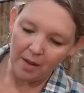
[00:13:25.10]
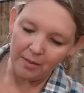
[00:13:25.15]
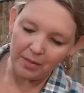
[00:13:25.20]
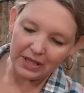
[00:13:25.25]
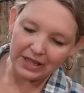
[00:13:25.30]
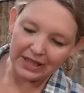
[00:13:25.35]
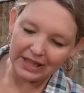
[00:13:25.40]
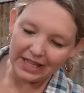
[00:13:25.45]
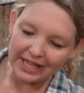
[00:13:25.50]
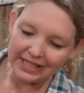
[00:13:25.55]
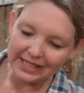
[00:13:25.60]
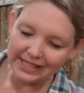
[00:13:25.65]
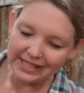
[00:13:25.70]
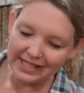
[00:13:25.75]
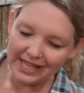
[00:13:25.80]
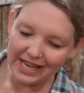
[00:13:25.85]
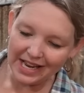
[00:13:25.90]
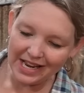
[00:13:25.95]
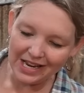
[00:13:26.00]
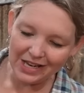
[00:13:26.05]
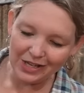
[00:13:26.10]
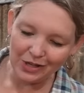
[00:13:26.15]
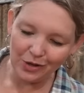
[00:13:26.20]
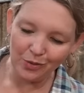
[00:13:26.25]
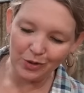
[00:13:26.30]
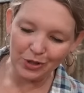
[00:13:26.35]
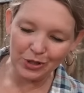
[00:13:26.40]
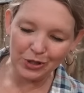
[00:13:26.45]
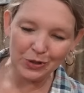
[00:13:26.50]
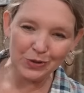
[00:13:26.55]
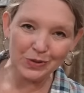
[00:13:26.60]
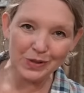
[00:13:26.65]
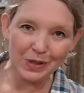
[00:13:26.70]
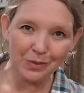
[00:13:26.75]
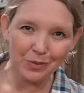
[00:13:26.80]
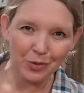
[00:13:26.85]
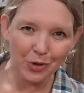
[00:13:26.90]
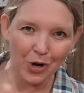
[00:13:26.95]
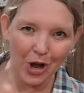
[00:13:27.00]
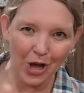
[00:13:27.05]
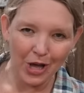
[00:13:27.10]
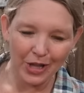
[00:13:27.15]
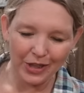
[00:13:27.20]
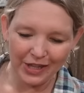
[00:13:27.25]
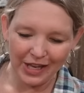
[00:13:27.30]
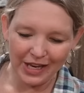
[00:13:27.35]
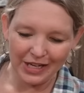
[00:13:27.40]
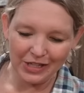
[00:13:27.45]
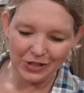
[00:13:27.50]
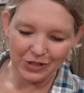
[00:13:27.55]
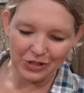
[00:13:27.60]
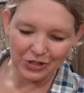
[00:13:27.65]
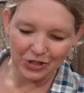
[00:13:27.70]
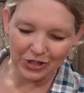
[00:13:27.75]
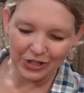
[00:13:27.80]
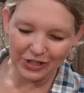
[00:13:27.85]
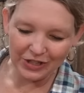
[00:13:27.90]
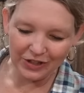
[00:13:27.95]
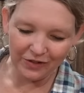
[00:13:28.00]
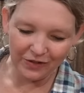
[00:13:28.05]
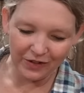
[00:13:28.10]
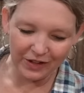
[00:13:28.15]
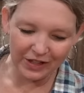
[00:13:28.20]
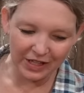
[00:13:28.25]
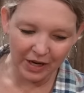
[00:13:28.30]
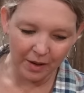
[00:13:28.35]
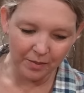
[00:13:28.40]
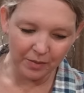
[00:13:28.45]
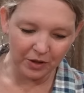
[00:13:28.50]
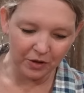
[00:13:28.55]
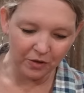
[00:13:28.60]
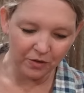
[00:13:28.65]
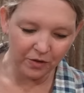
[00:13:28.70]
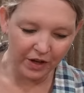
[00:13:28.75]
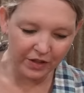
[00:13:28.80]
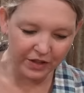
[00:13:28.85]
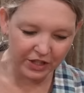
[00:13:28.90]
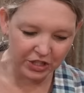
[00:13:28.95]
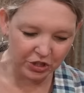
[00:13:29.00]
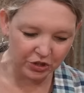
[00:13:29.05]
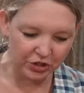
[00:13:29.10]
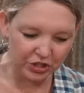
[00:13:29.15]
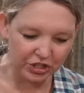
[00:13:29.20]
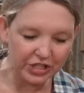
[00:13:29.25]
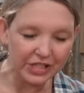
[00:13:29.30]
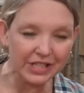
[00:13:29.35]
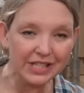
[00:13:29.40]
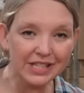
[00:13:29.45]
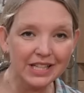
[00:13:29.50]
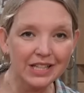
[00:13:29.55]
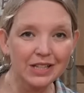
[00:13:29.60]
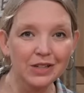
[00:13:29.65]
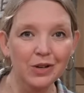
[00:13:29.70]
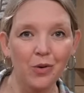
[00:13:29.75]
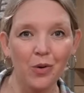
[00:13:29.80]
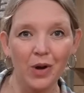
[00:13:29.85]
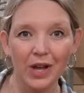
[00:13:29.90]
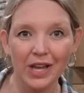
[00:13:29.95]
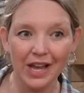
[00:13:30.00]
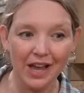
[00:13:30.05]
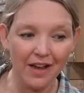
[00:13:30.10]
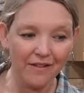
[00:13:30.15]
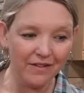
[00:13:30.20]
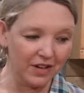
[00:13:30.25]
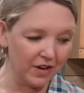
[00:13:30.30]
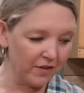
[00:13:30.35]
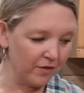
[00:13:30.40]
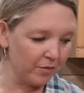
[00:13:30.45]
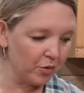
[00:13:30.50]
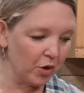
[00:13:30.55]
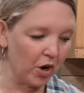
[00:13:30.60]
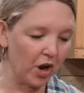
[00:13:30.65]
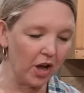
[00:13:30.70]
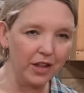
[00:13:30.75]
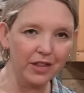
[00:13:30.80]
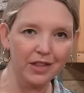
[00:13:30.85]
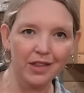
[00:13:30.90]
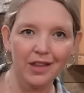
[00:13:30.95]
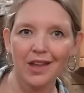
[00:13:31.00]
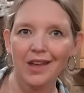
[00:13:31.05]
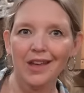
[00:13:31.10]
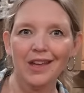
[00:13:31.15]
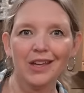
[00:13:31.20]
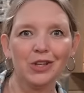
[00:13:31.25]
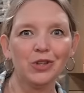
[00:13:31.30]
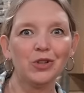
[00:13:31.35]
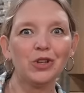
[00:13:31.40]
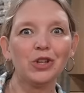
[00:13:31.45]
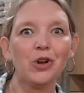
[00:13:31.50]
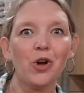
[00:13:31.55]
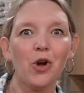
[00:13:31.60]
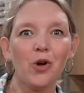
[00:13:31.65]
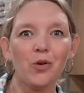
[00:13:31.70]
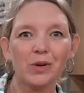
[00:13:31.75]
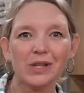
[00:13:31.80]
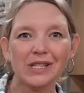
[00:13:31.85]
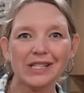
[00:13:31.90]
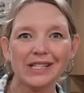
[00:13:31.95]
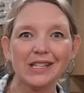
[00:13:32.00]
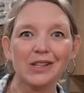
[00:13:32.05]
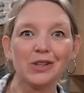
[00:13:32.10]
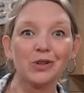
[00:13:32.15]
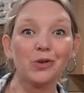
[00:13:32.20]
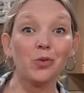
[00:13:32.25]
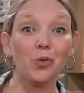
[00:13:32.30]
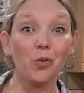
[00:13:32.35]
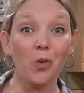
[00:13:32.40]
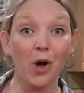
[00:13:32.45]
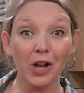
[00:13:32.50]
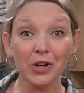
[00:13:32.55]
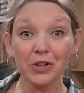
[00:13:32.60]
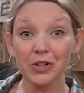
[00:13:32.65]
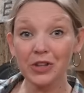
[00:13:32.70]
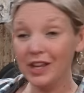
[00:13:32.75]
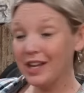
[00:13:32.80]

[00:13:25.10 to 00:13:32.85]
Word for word: But let's say you were using broth and you started to fill it up and you found that you just didn't quite have enough broth, you can always either water